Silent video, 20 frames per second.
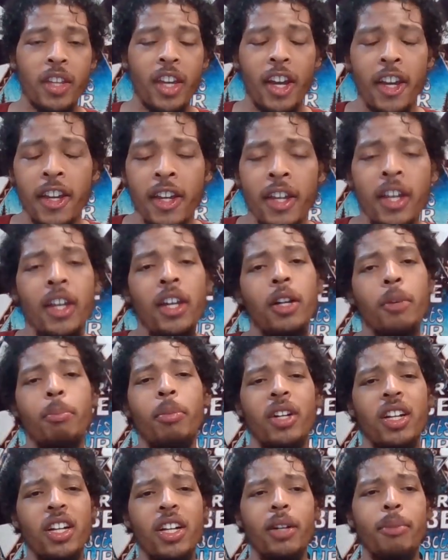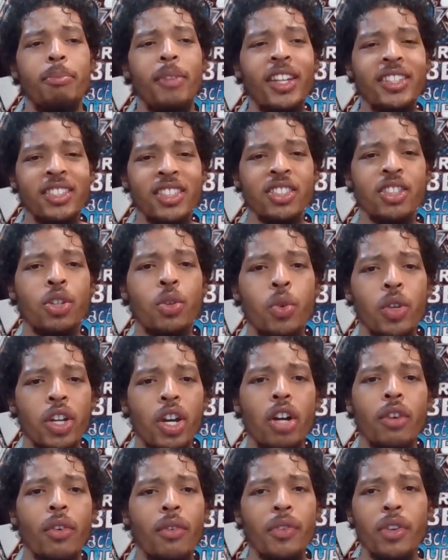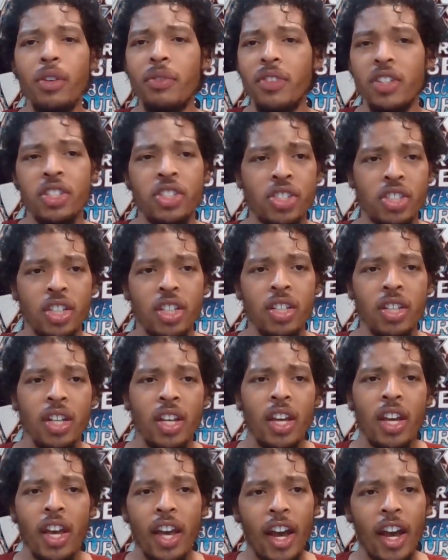Okay, but that's just a quick overview of this sheet.